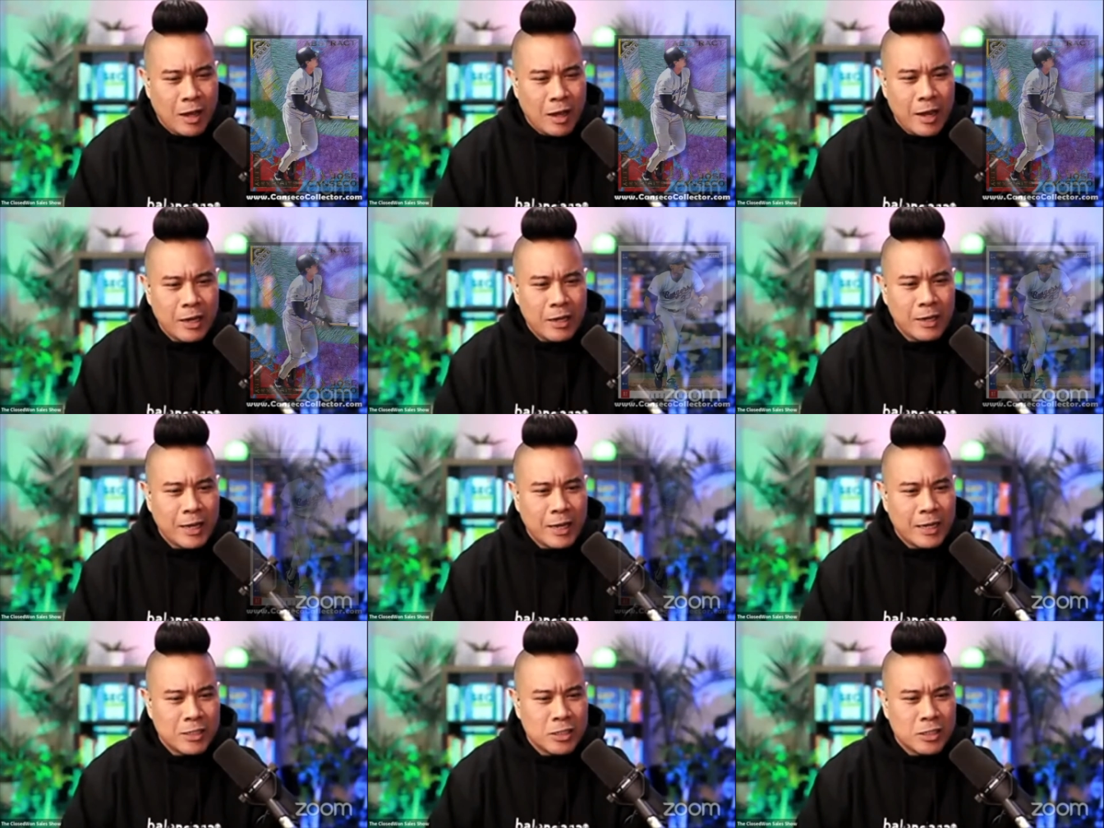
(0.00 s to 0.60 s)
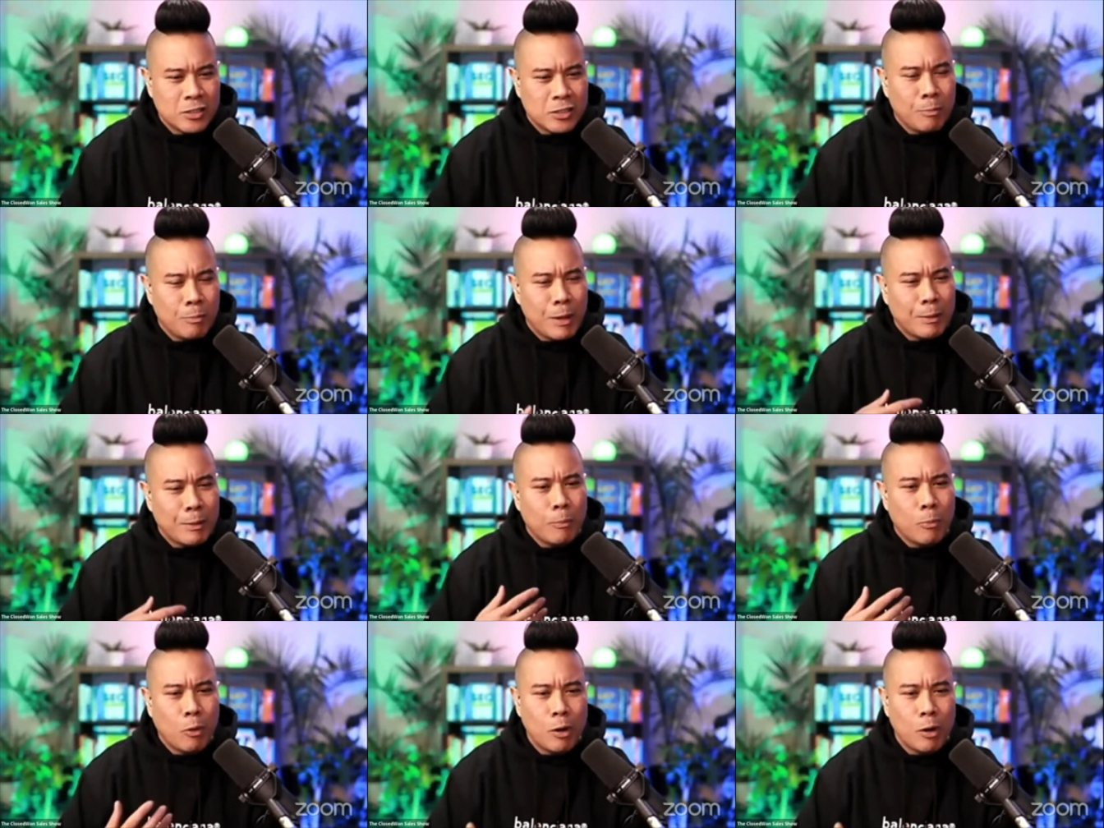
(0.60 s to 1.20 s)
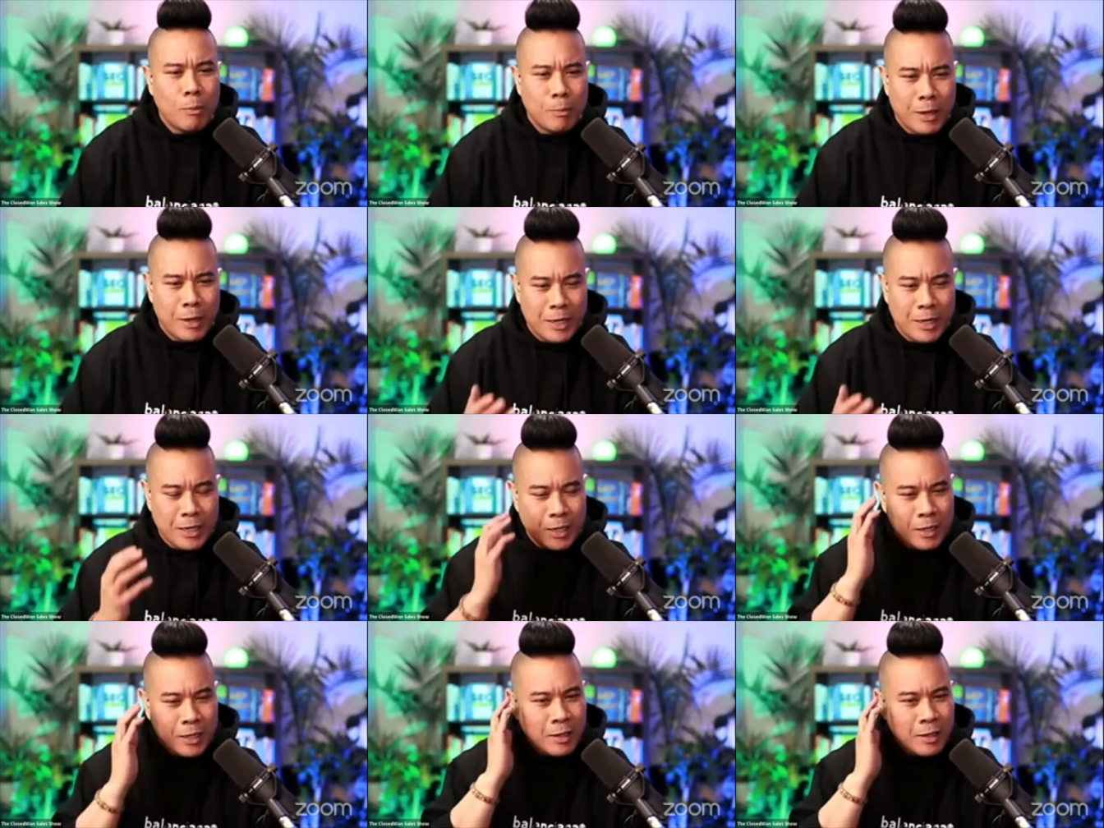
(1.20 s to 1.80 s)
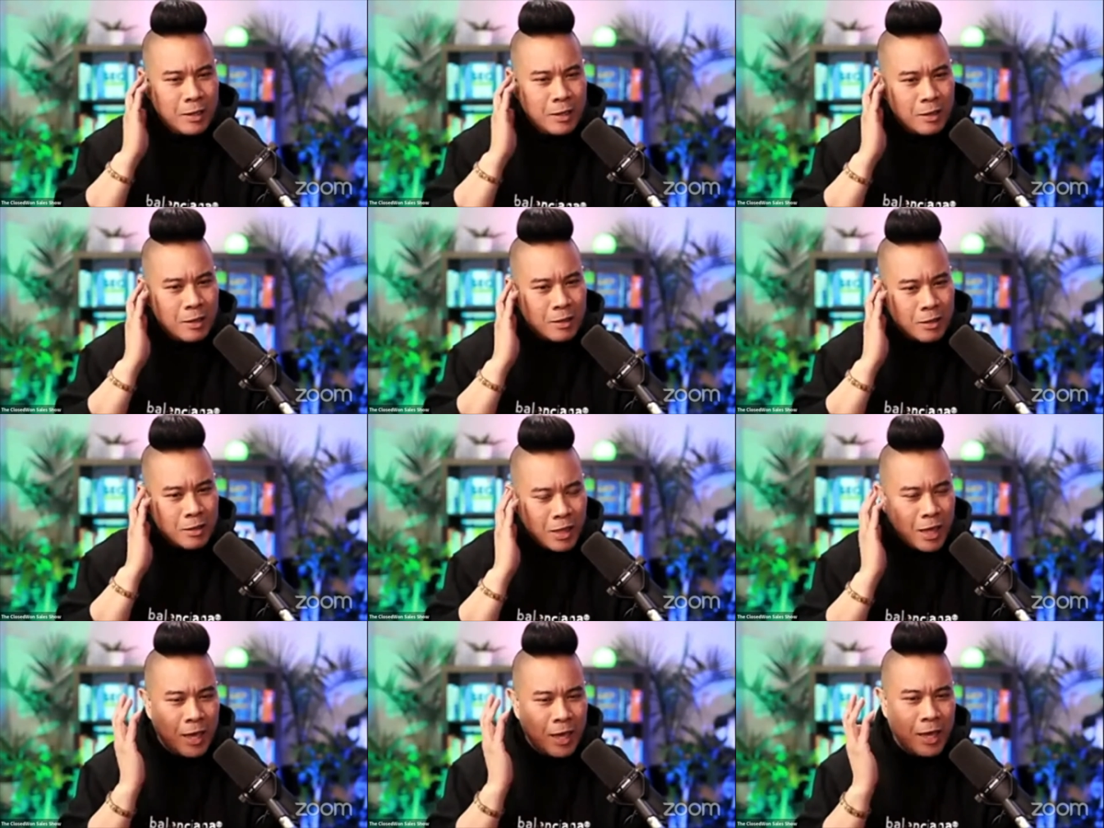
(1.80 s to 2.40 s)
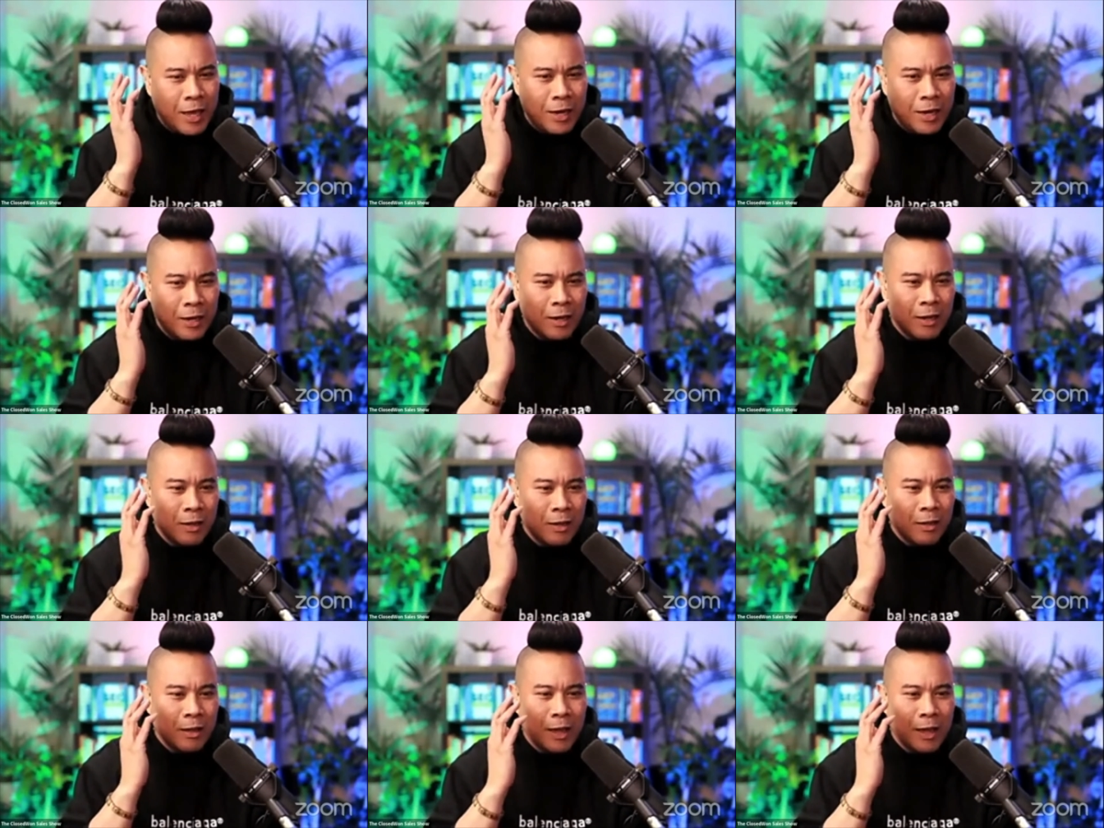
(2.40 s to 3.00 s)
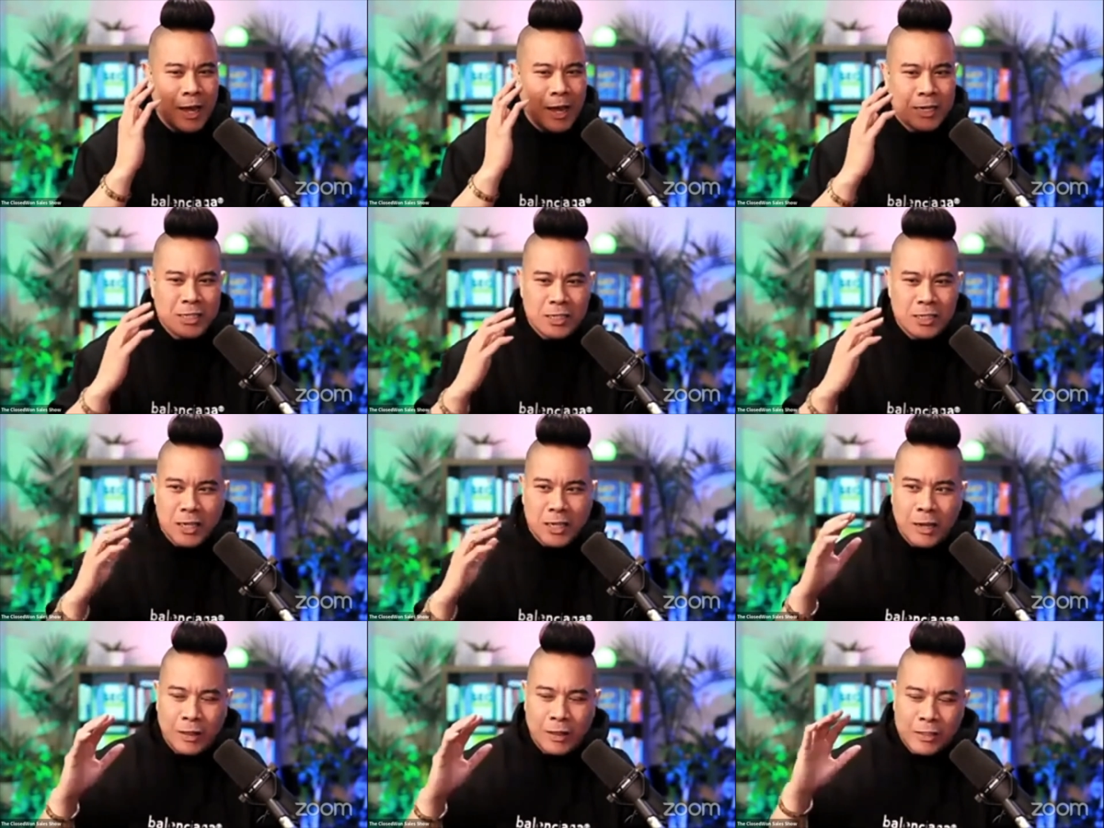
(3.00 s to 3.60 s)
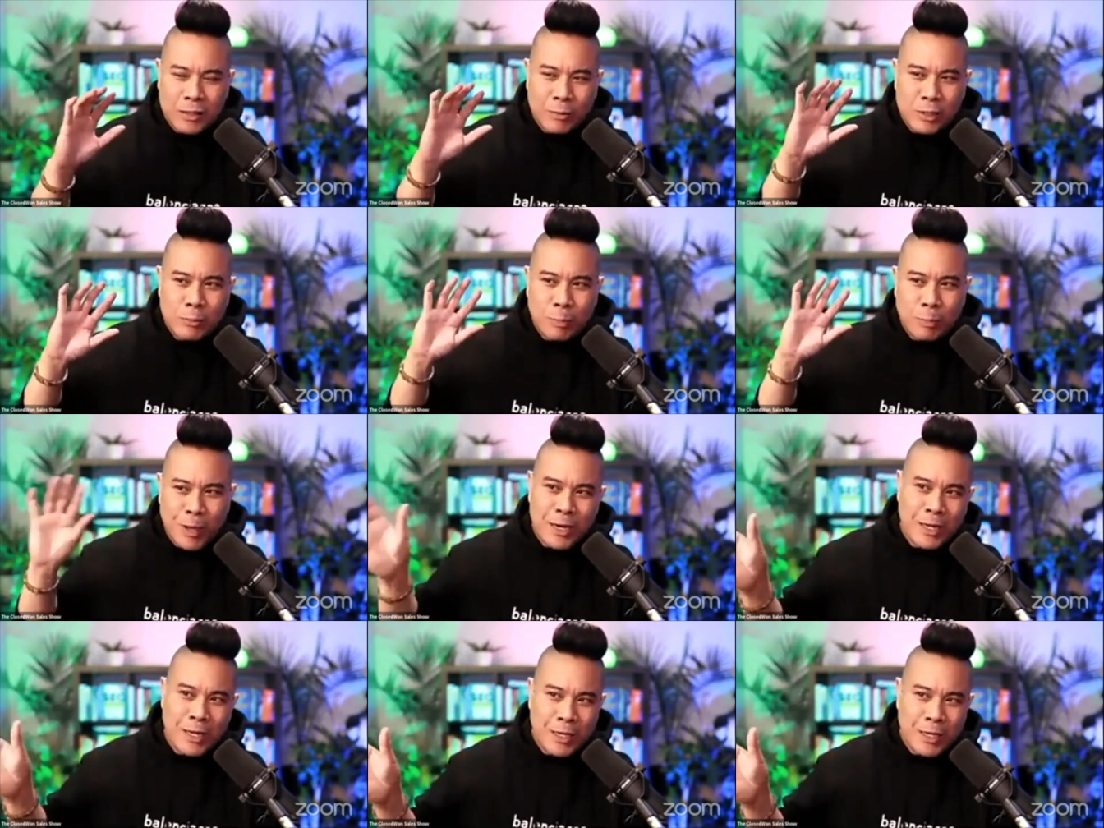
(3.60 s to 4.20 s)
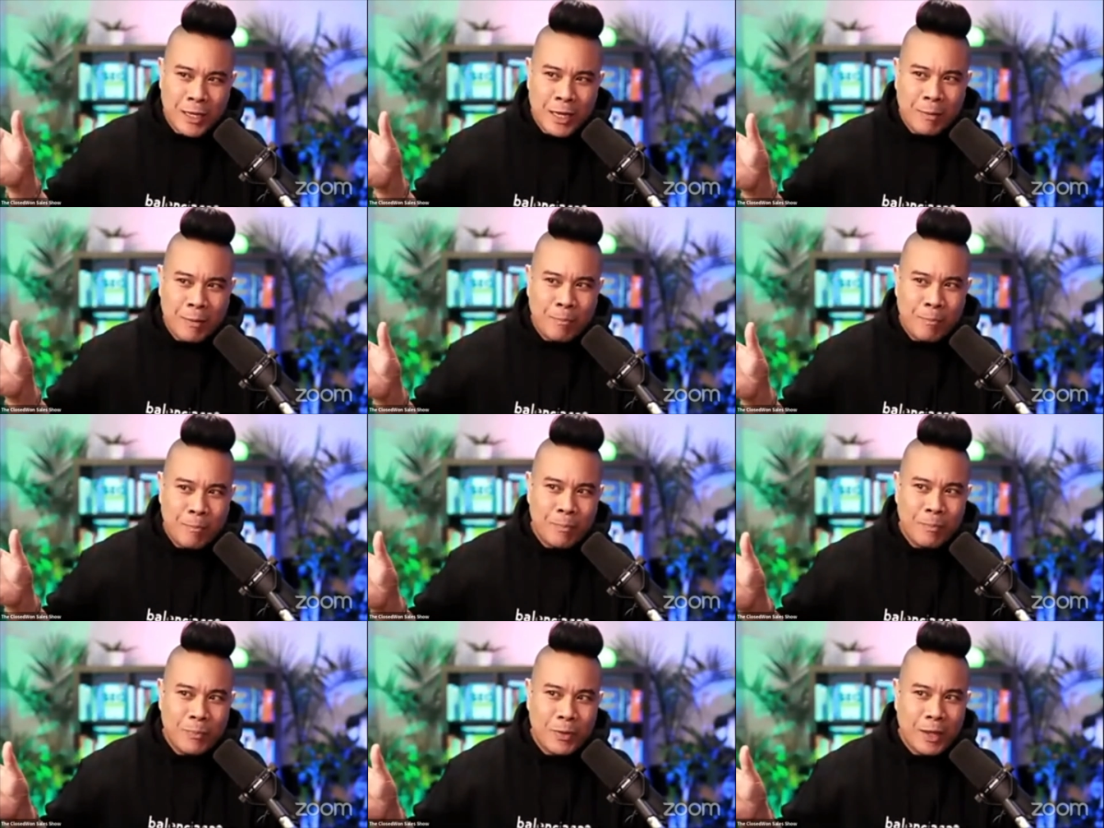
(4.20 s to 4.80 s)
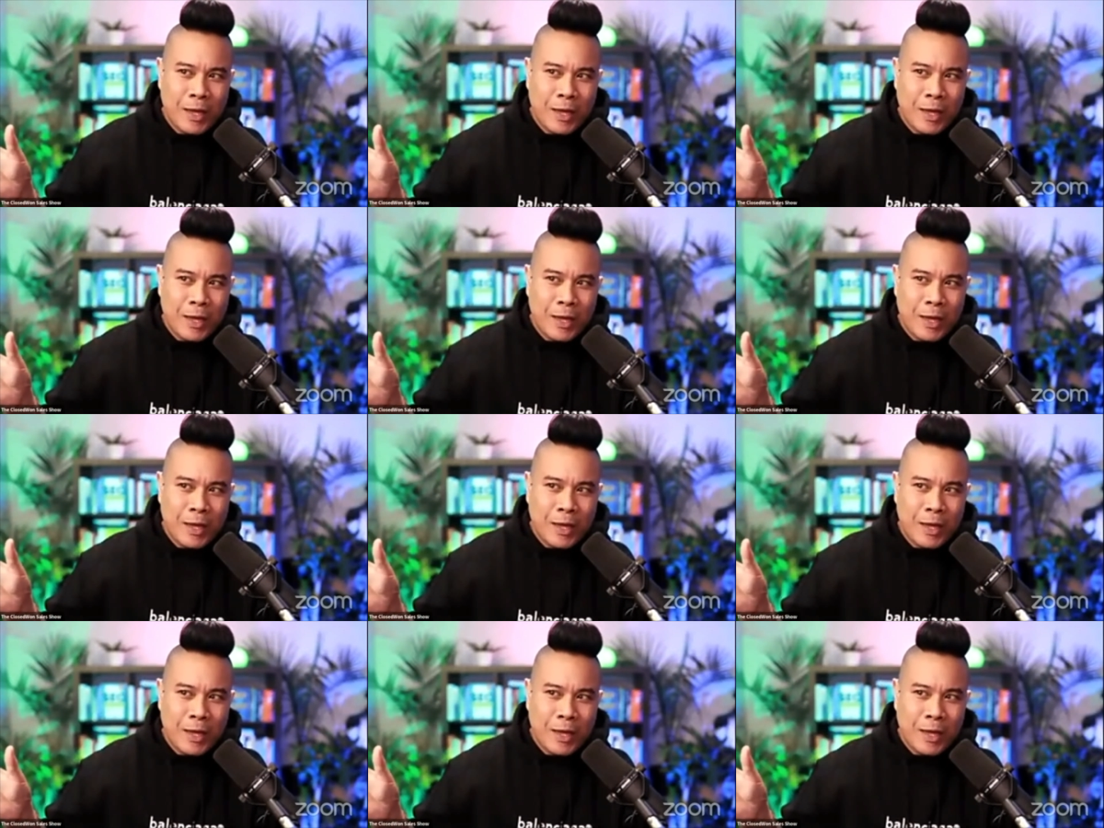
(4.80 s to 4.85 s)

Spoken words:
I could actually still make more money than actually had someone spending them